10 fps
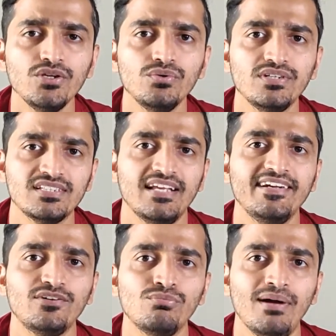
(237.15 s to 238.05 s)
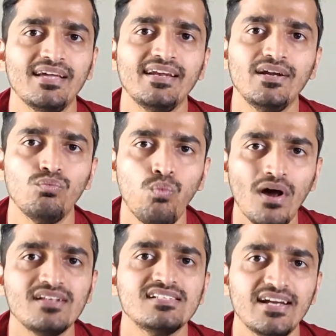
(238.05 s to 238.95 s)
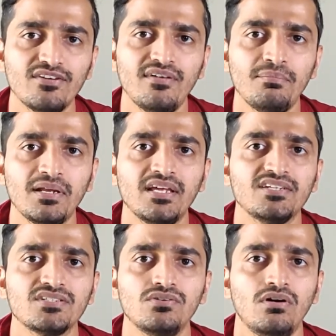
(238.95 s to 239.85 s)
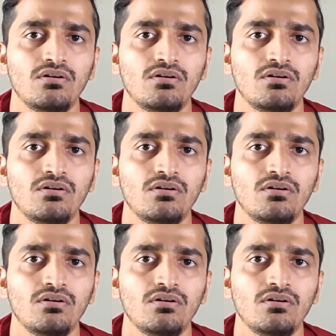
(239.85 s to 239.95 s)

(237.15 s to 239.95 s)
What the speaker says: you decided to migrate one set of application